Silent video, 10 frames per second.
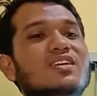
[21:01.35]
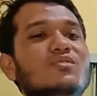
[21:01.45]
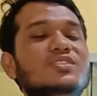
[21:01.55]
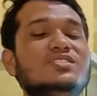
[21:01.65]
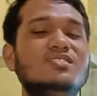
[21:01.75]

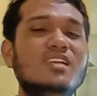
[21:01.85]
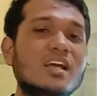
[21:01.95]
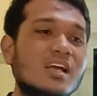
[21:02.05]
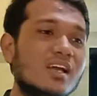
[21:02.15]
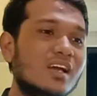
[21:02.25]
was
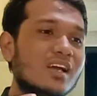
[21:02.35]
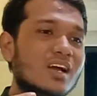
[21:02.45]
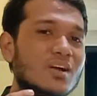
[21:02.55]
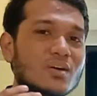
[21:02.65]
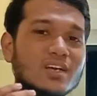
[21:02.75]

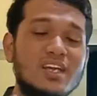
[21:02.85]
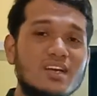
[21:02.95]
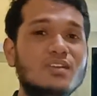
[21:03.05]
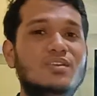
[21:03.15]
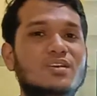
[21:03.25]

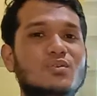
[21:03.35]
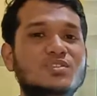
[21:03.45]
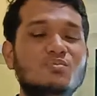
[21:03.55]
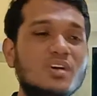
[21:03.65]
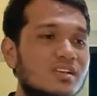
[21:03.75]
killed, was
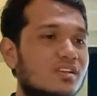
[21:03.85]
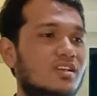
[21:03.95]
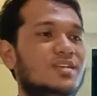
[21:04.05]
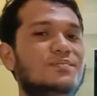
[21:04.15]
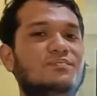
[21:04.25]
murdered.